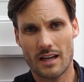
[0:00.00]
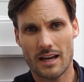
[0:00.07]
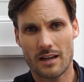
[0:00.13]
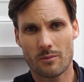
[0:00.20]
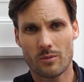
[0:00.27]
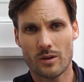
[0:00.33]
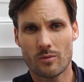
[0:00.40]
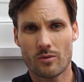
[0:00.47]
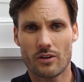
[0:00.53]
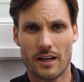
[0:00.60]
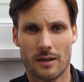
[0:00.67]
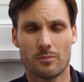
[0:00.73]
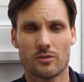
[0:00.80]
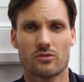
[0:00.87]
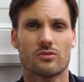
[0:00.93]
and we were
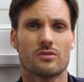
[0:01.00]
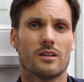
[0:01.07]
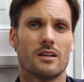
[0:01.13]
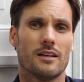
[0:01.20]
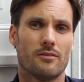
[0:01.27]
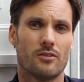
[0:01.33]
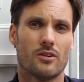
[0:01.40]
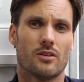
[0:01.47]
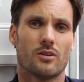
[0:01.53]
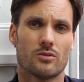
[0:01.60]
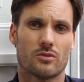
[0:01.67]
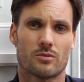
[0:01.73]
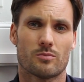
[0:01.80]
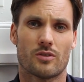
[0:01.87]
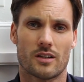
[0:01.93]
able to deliver
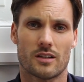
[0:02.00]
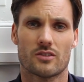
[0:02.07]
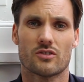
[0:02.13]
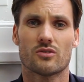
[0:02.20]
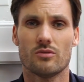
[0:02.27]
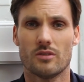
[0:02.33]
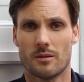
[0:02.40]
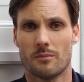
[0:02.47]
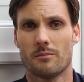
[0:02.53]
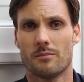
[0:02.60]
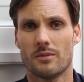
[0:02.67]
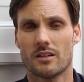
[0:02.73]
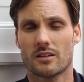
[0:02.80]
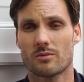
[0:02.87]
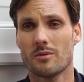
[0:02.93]
those products to them
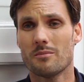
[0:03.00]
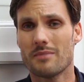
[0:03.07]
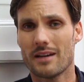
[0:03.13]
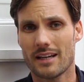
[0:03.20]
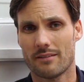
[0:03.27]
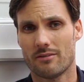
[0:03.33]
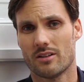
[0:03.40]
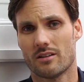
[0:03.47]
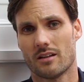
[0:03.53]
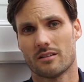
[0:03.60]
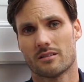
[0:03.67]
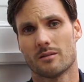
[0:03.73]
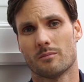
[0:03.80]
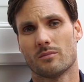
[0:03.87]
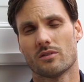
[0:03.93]
because we made everything
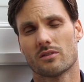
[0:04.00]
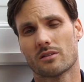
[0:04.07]
simple.